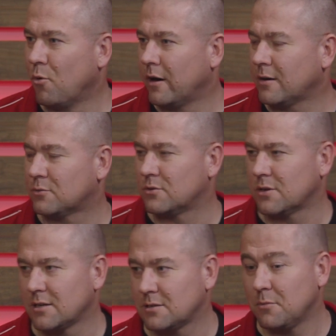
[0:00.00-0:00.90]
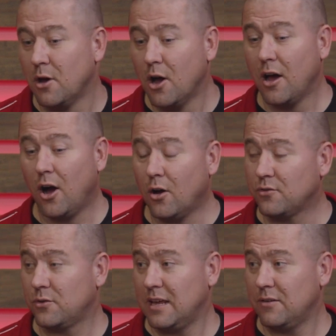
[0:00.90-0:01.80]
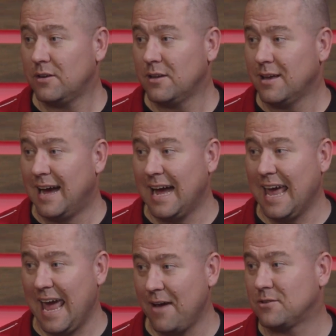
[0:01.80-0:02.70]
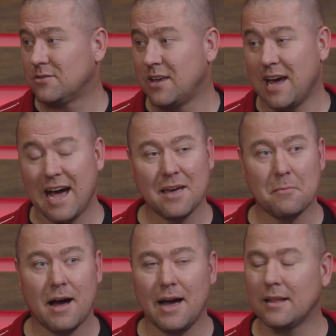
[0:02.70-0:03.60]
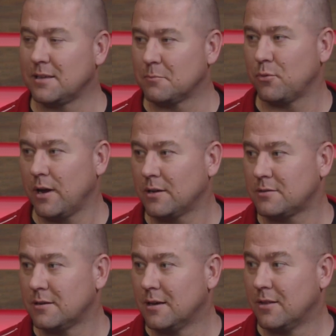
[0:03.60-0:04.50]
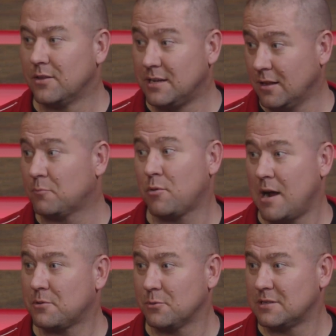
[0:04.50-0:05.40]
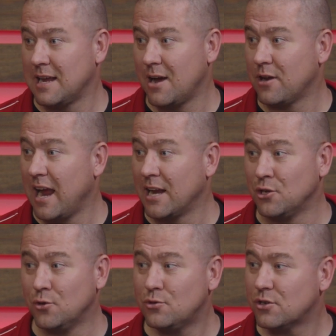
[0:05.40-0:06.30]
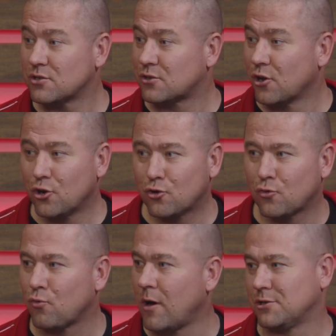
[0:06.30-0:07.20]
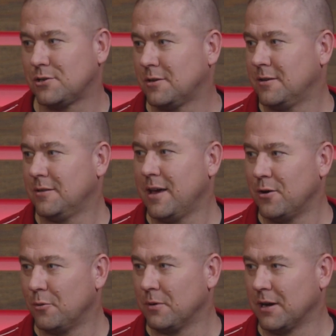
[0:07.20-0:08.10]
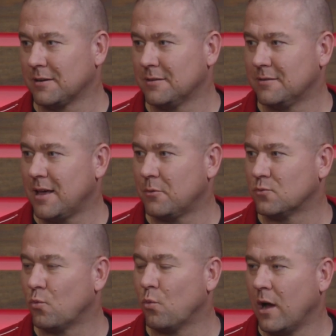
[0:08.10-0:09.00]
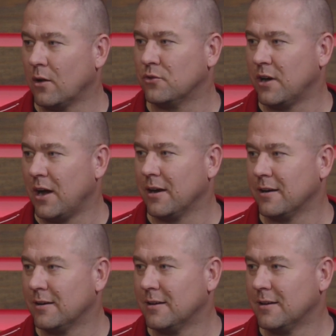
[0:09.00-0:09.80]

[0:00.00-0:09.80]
morning, which is awesome. Also, David, I have to say I am highly impressed. The teleprompter was down and you just crushed that opening. That was well done.